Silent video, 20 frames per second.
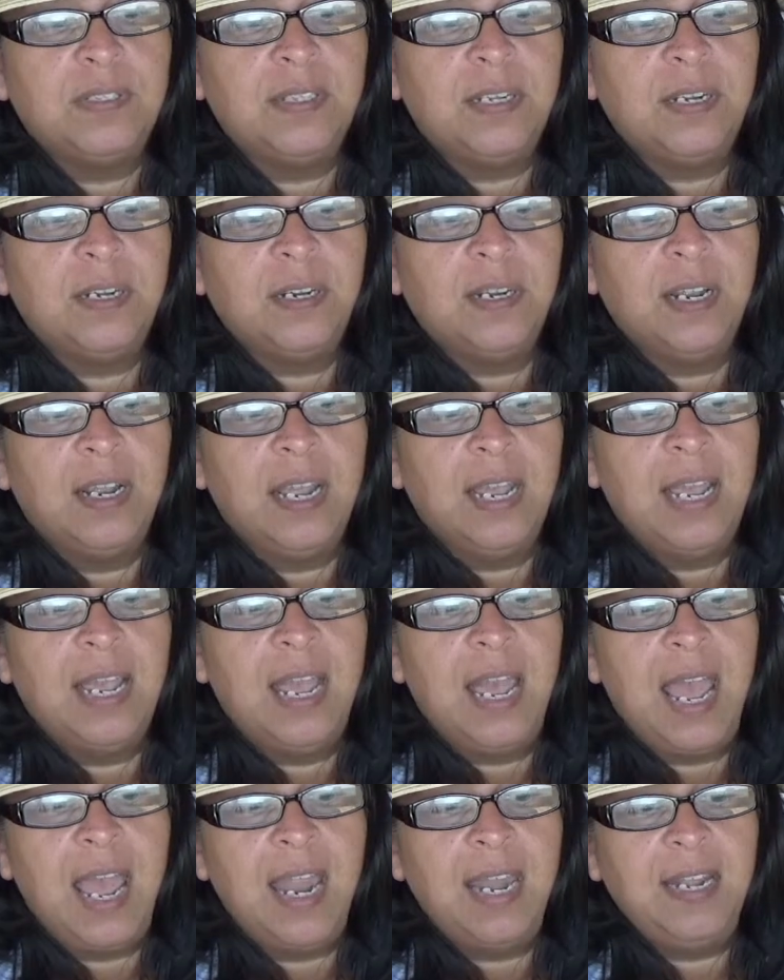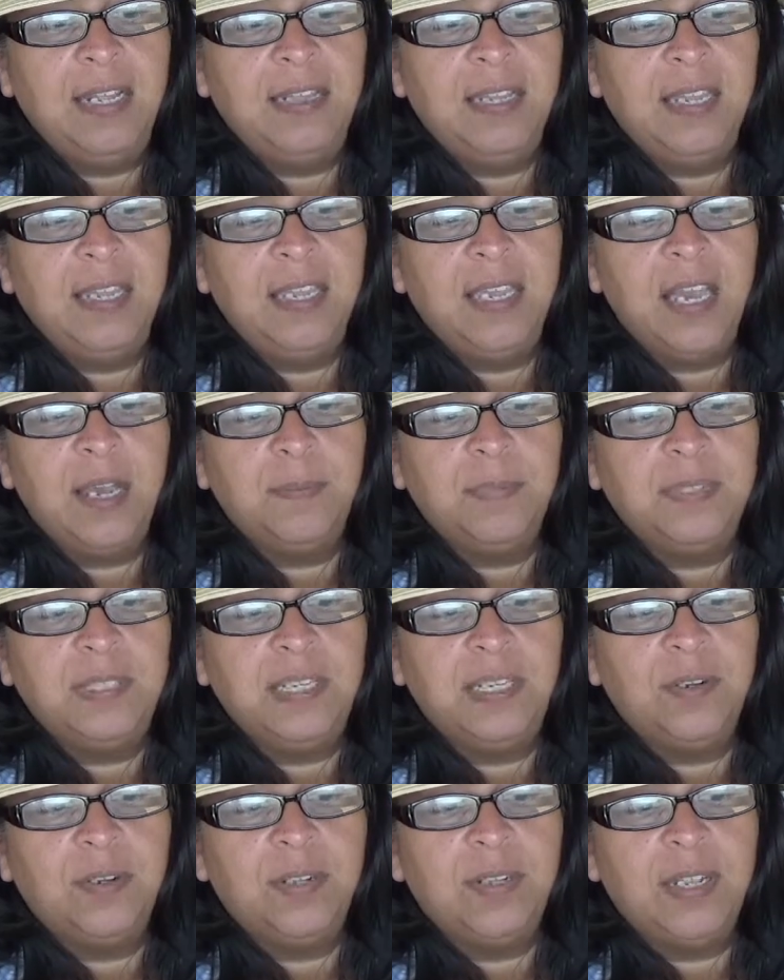there anything kept
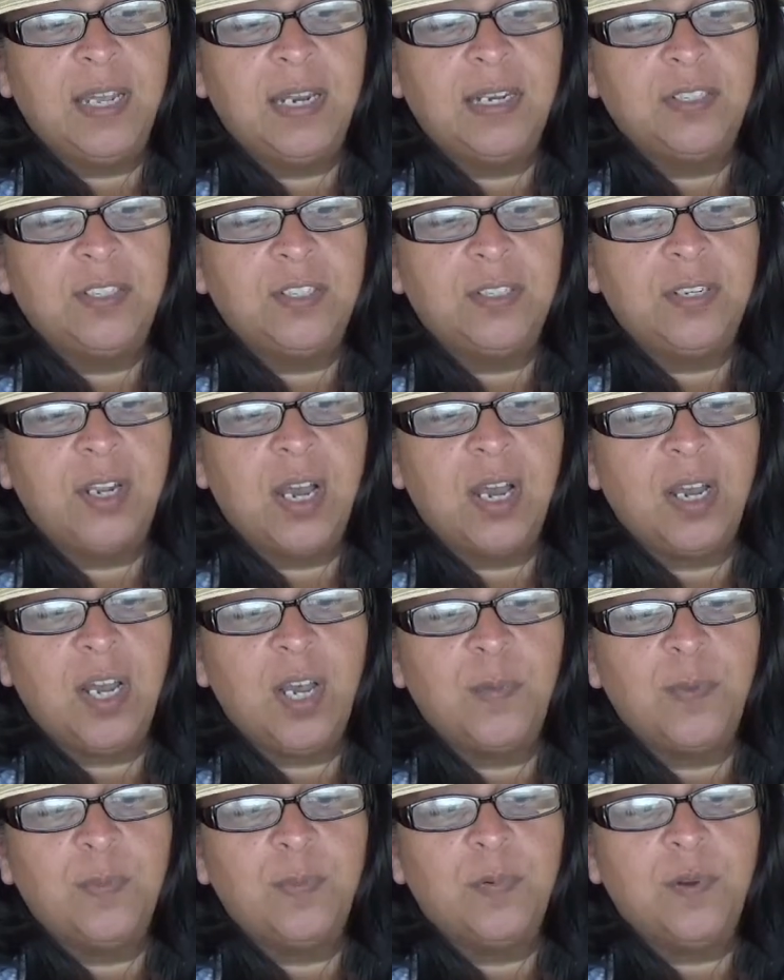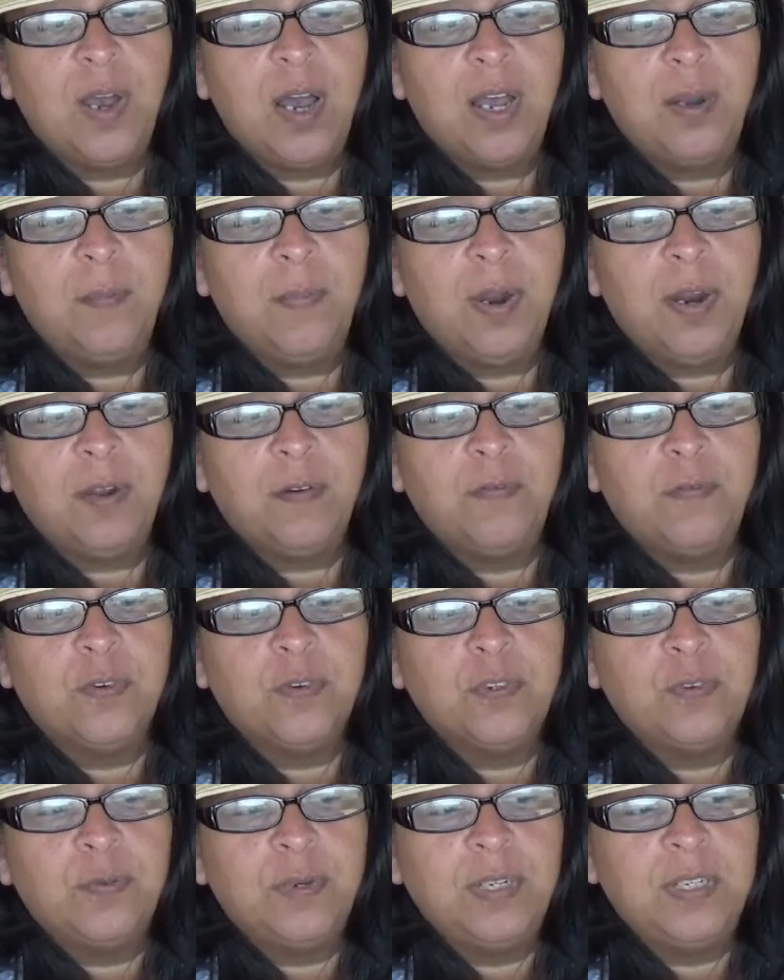secret that it should not come abroad. Mark
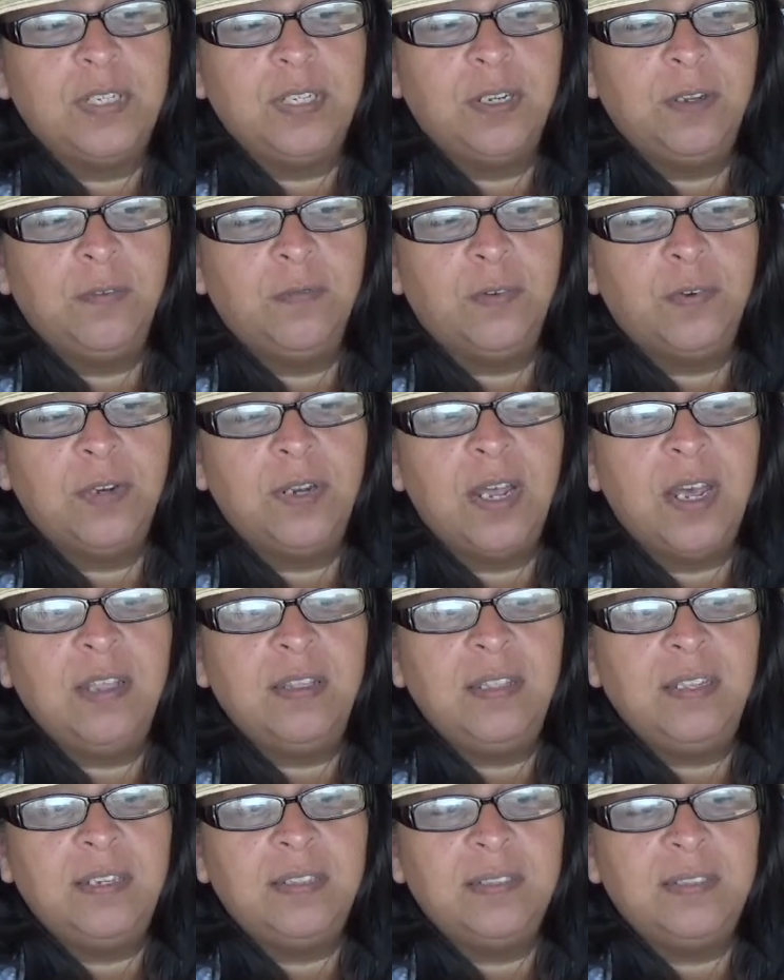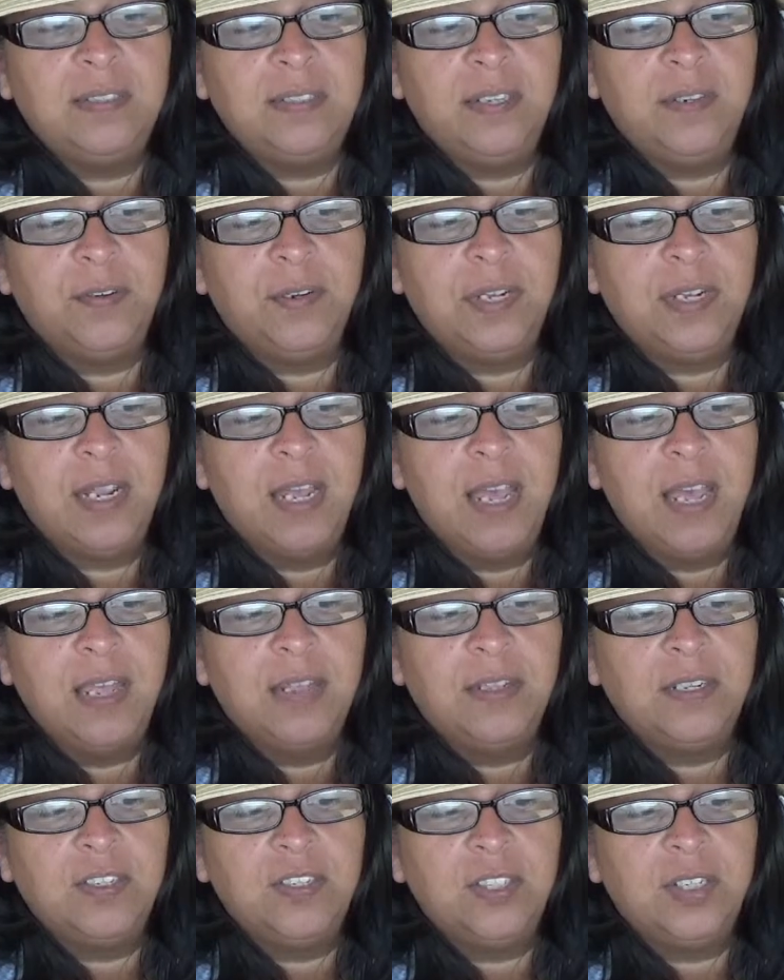4:22. For nothing is secret
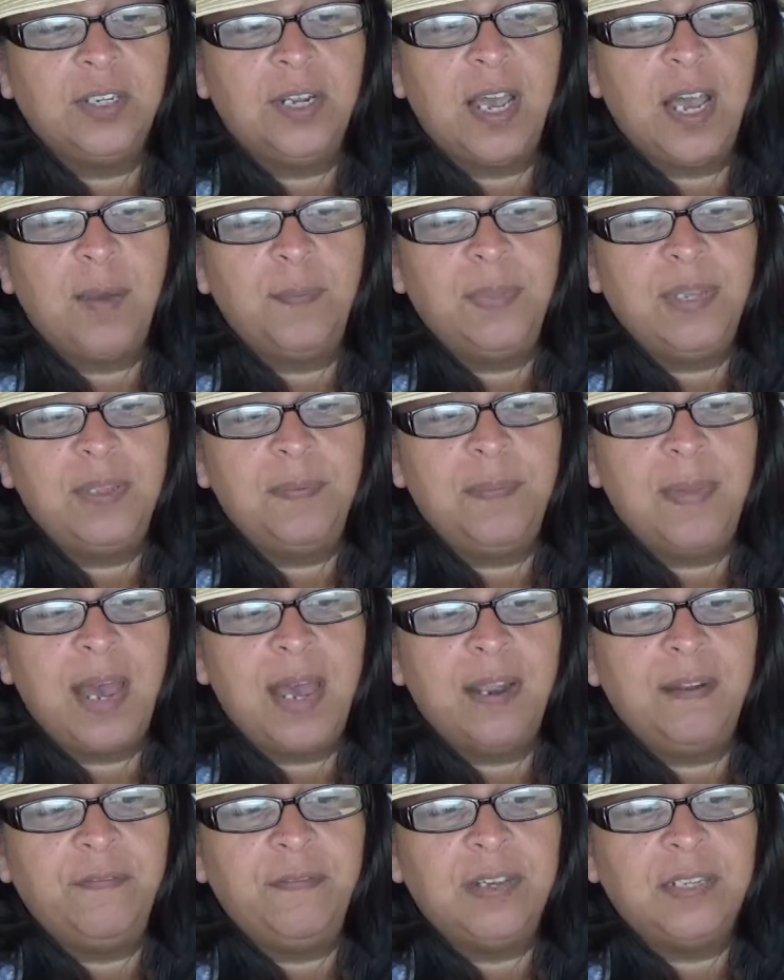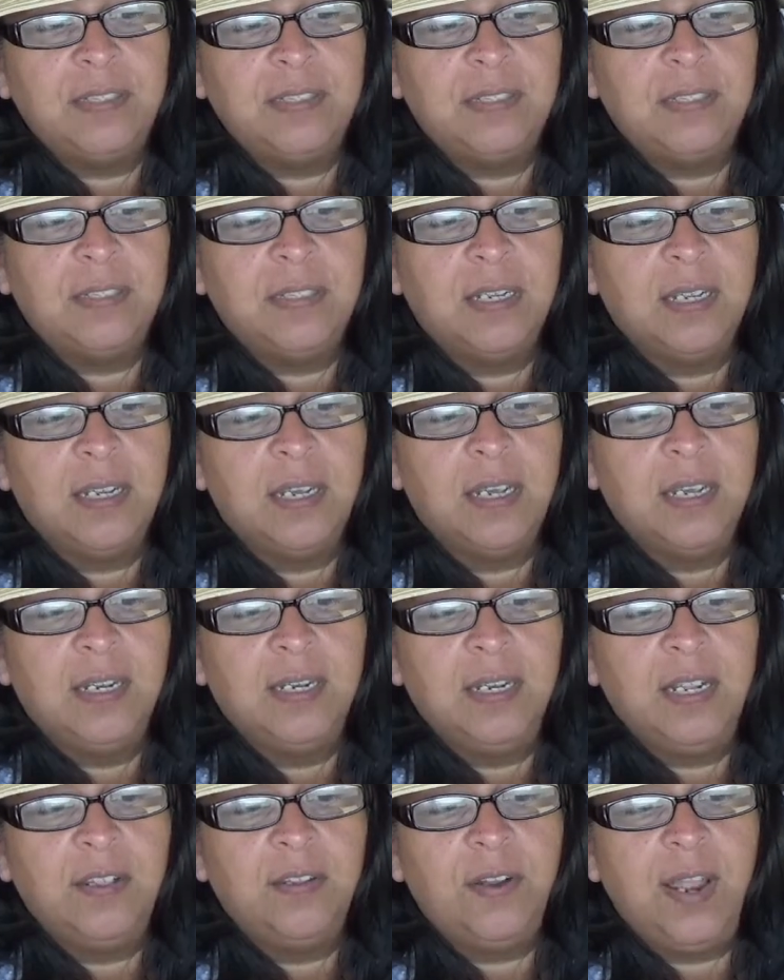that shall not be manifested,
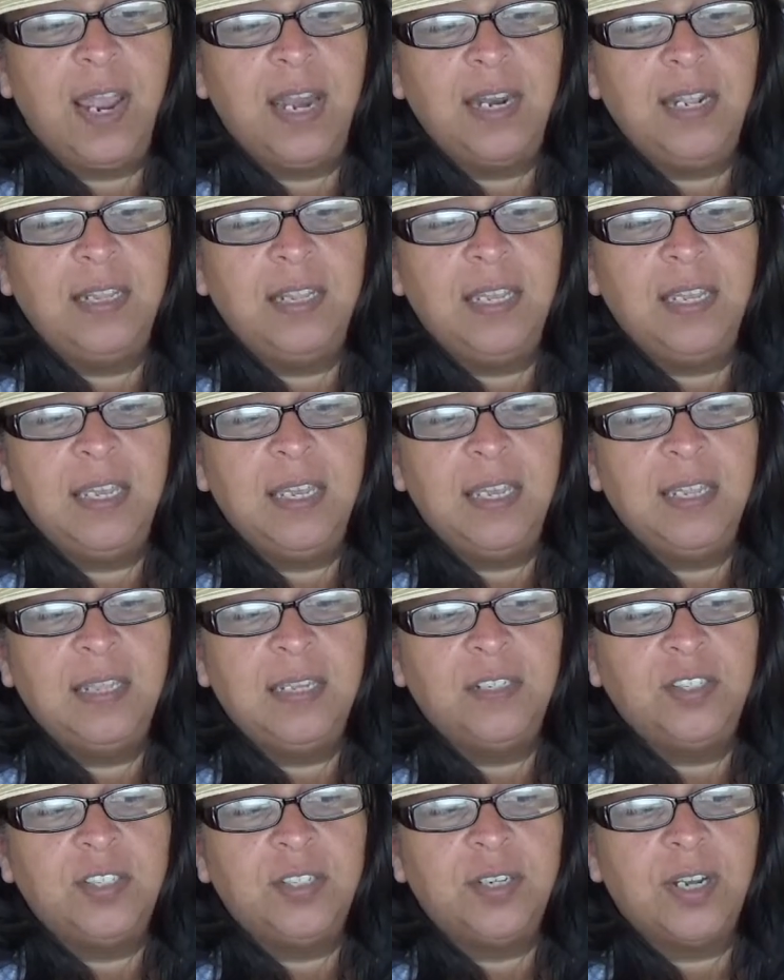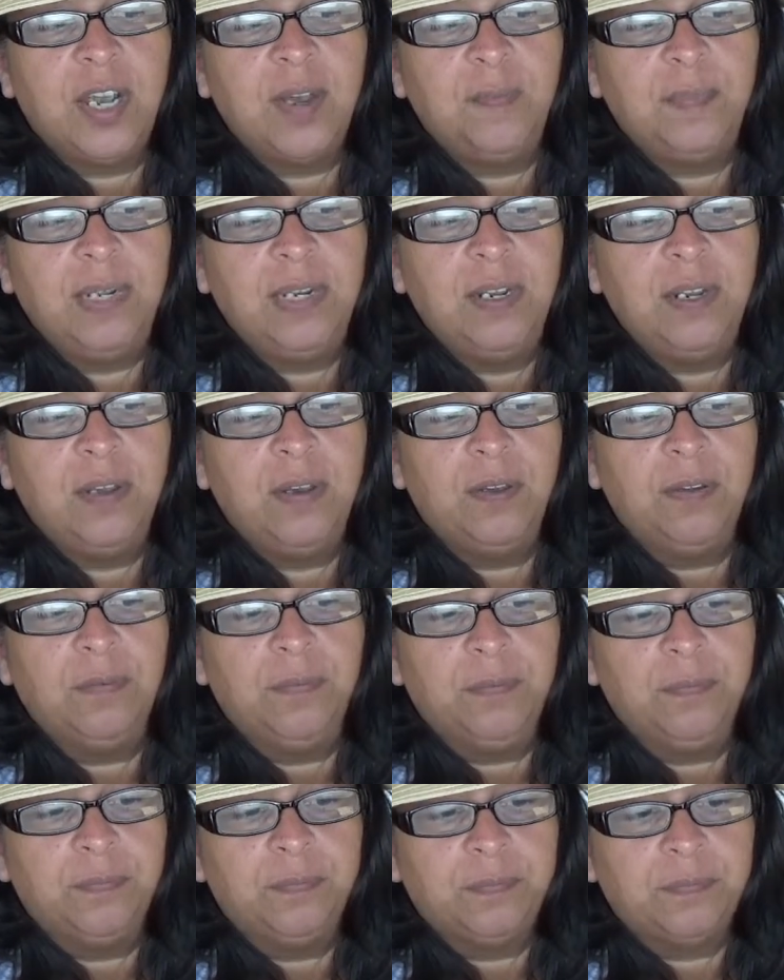neither anything hid that shall not be
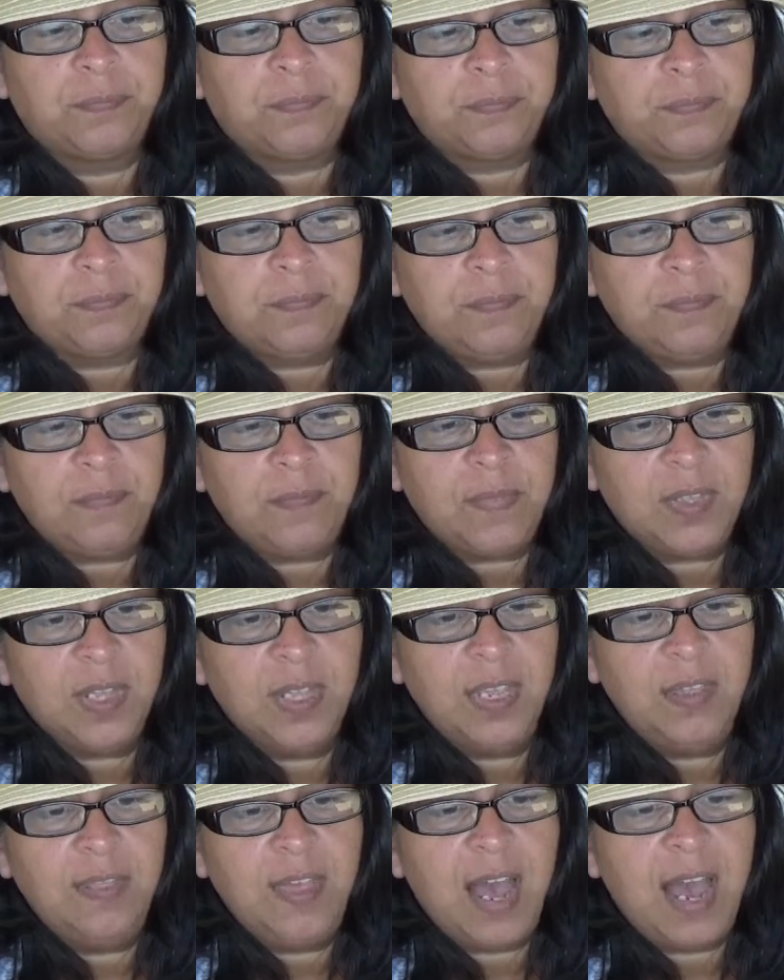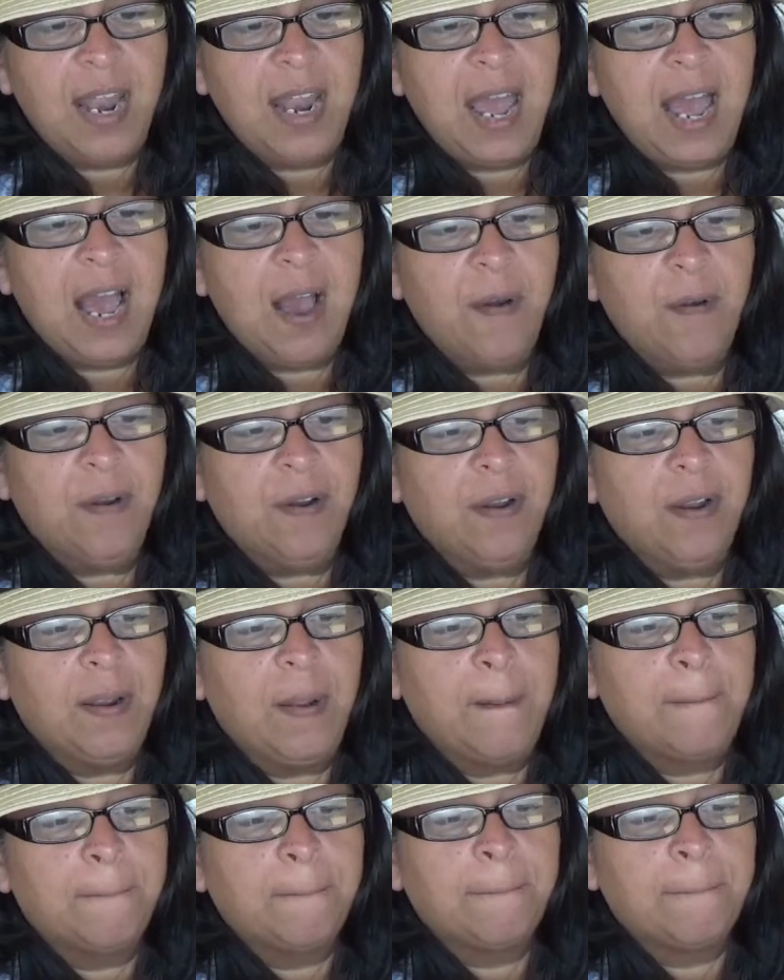known. In that hour,
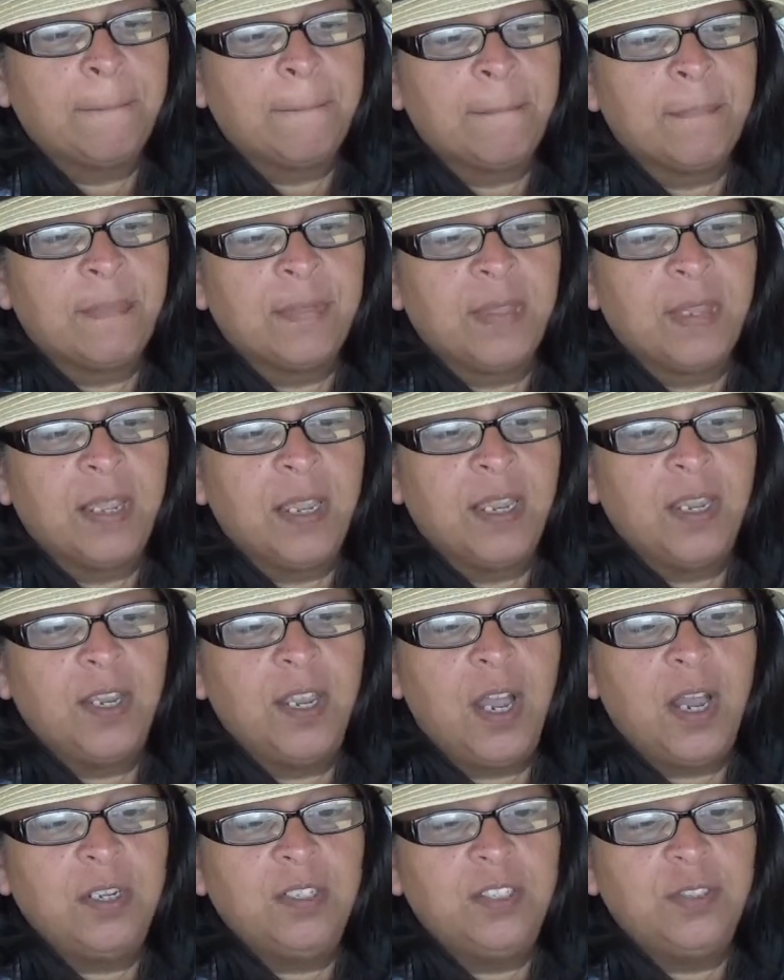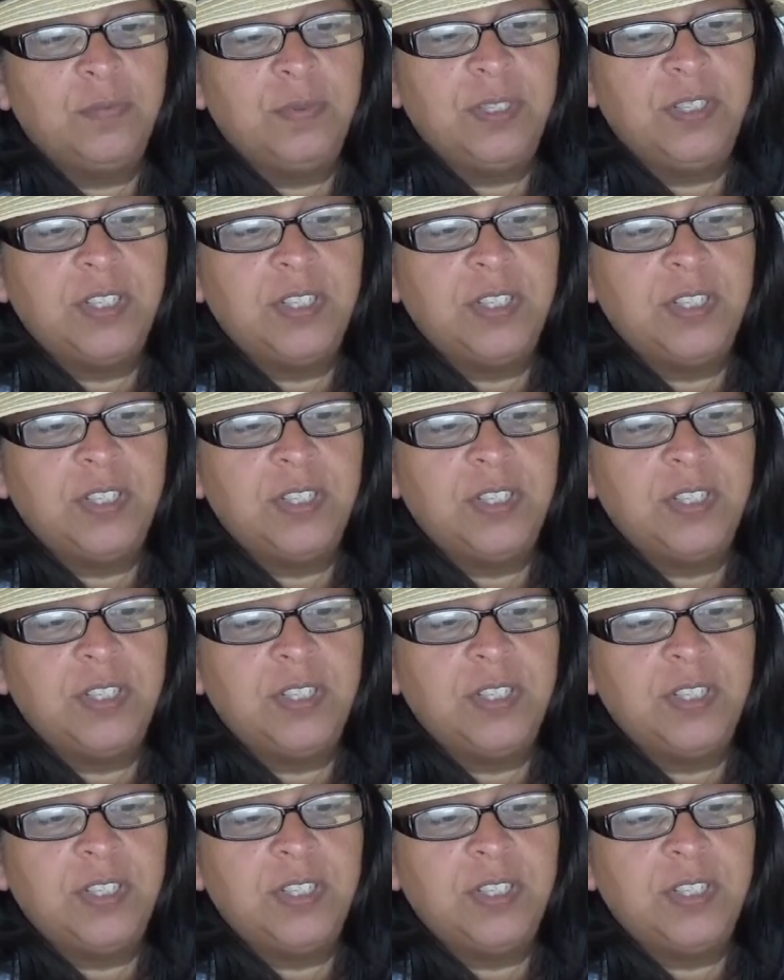Yasha